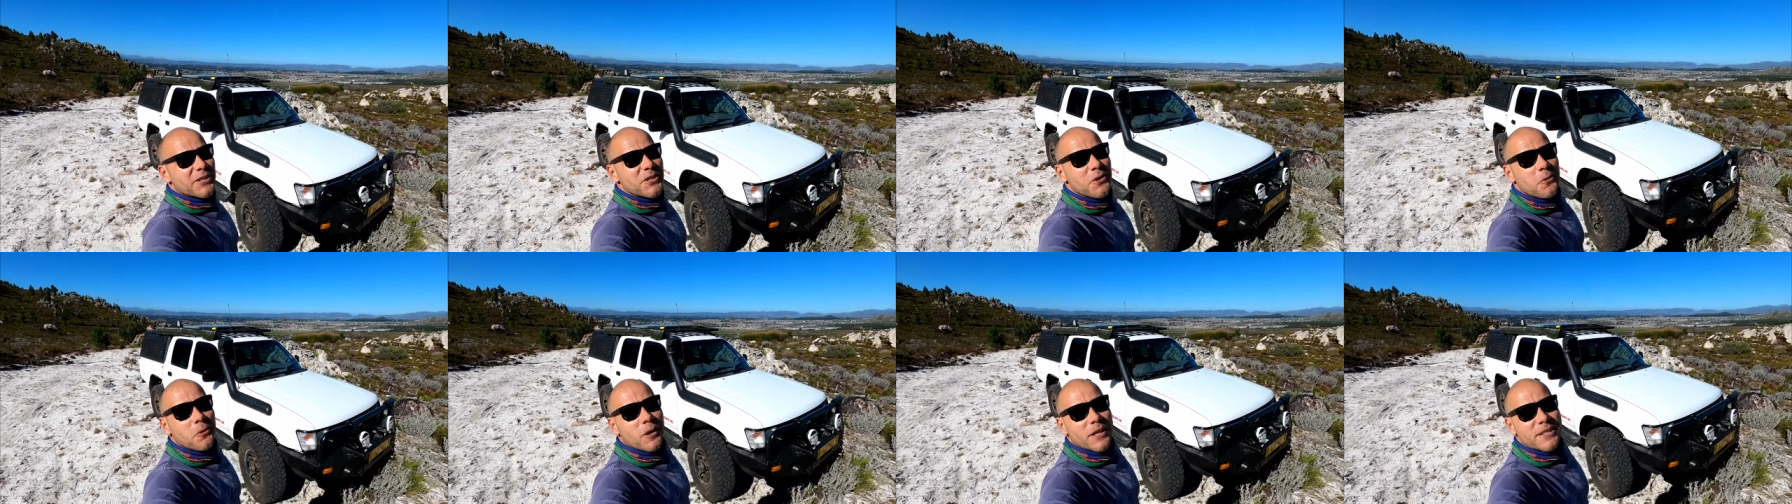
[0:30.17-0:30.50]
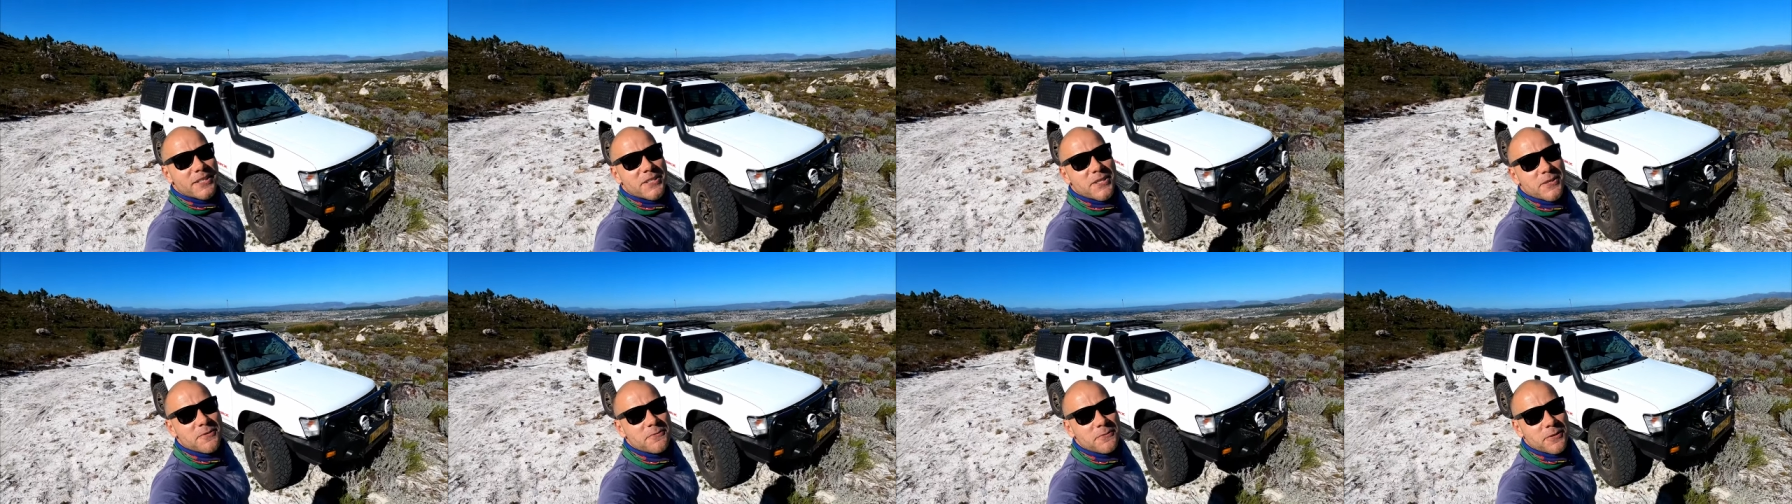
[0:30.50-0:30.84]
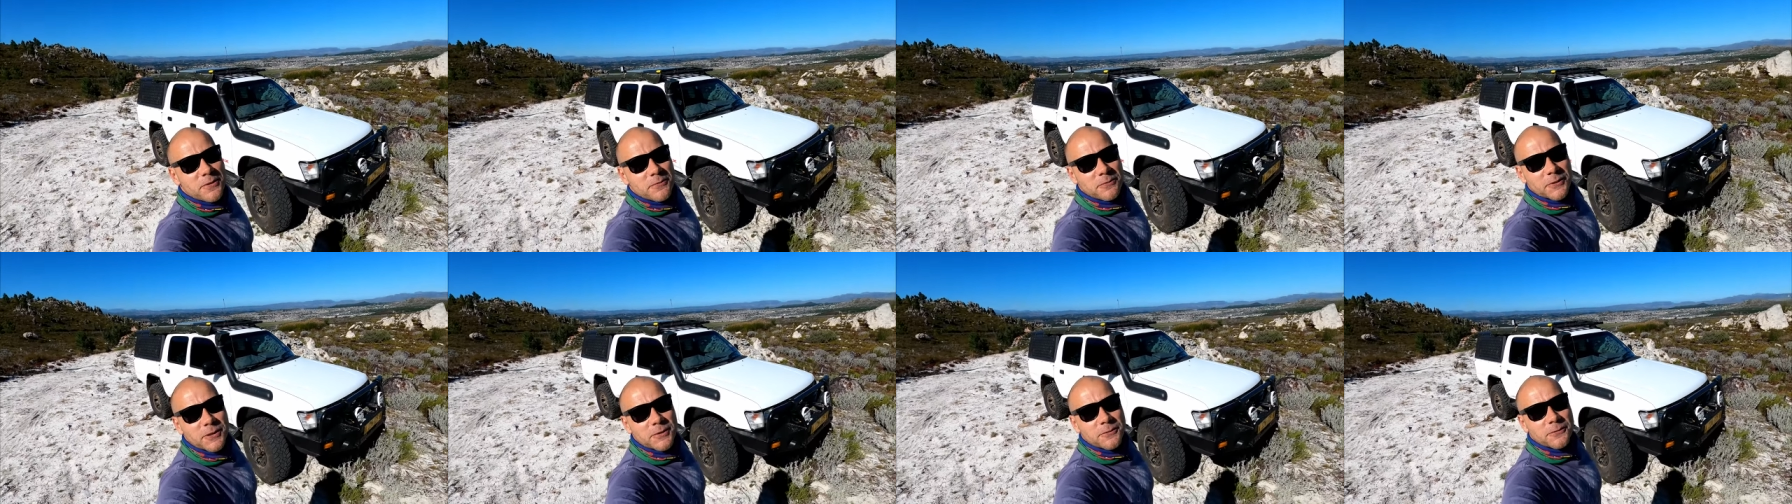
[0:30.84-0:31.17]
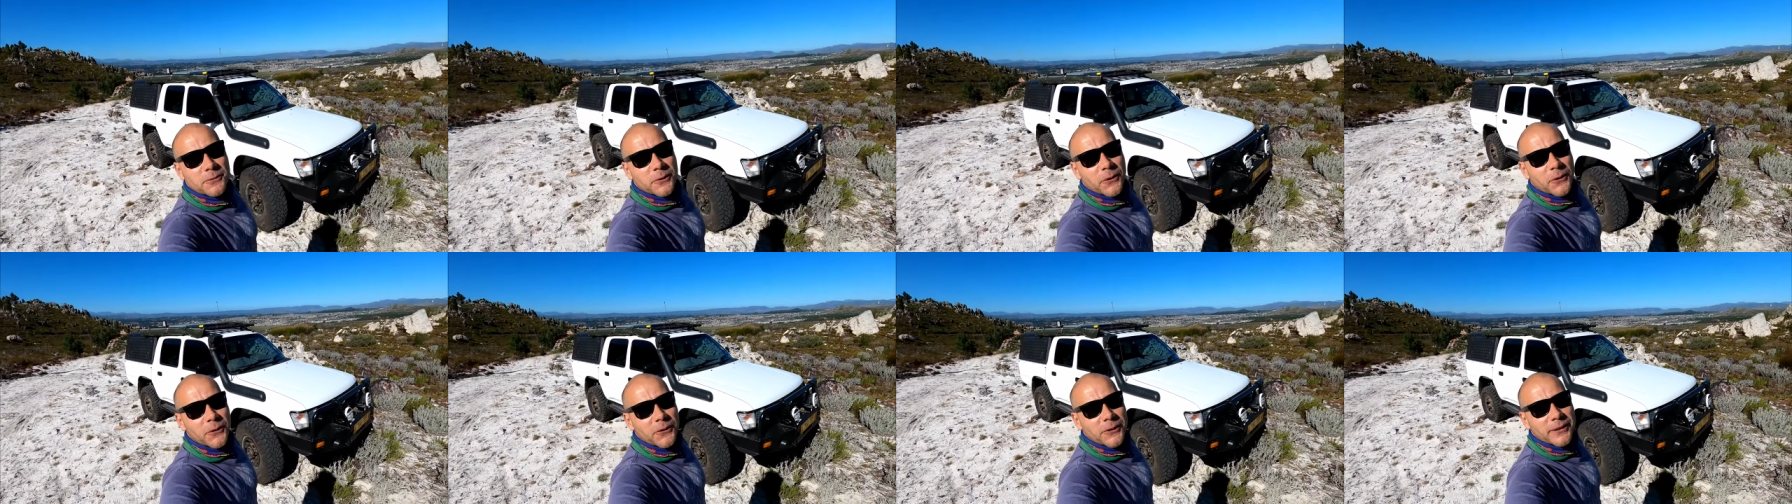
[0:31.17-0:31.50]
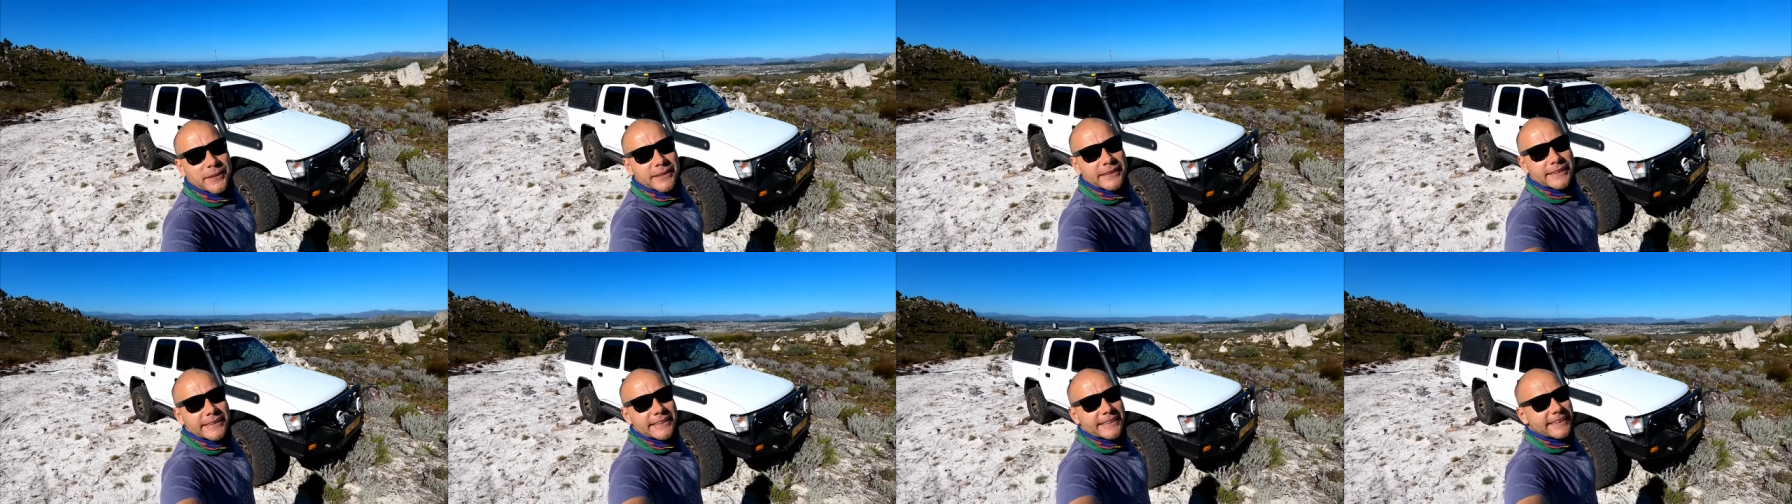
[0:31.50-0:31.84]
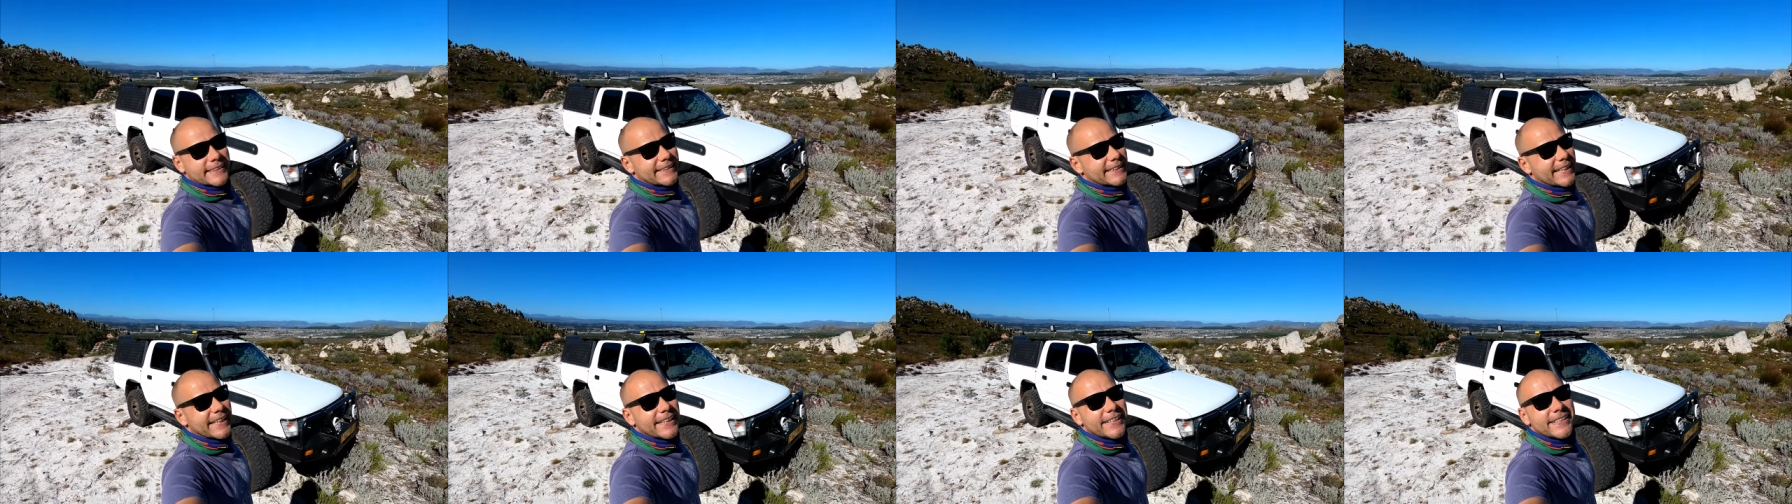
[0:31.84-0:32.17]
you're watching 54
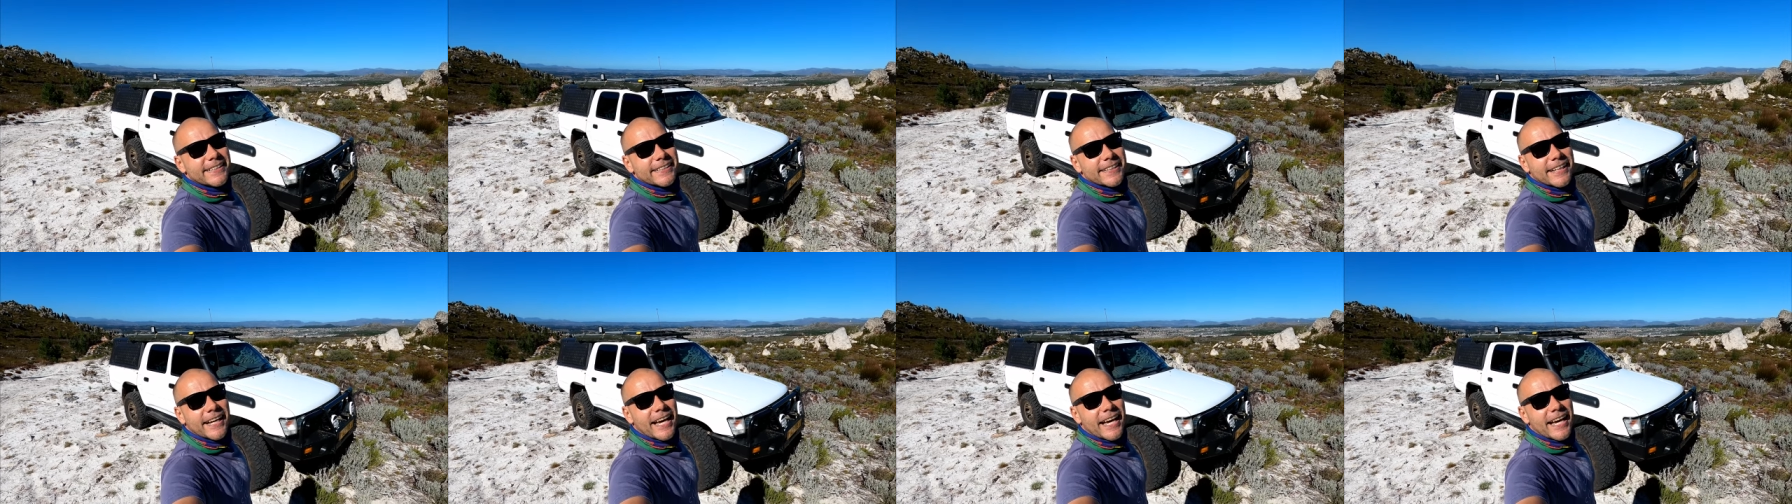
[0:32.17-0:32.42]
Then